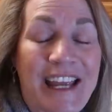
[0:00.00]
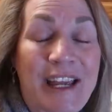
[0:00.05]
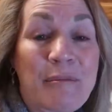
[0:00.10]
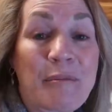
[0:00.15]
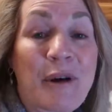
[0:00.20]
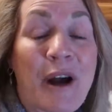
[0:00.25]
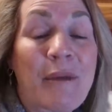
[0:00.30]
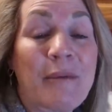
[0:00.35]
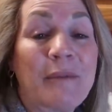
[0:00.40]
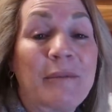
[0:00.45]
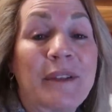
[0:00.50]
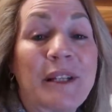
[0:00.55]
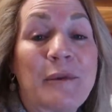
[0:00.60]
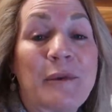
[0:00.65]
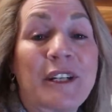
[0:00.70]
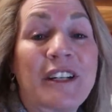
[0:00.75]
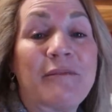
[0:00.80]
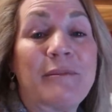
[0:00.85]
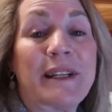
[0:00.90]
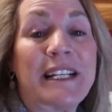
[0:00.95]
It probably
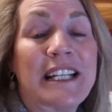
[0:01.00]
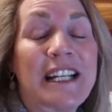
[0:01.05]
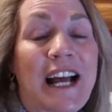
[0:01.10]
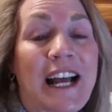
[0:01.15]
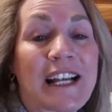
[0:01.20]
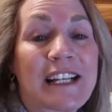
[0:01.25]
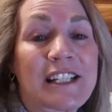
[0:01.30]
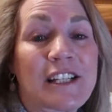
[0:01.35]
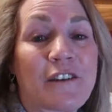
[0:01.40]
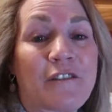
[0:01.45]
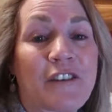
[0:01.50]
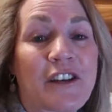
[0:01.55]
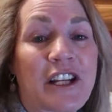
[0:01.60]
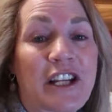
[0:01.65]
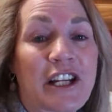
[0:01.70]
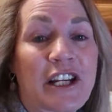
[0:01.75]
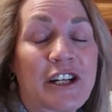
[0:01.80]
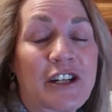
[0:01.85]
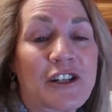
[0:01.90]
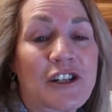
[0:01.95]
would have been nice over
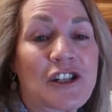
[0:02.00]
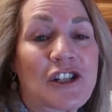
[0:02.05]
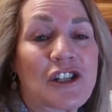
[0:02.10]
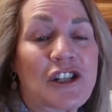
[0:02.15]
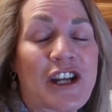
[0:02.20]
the years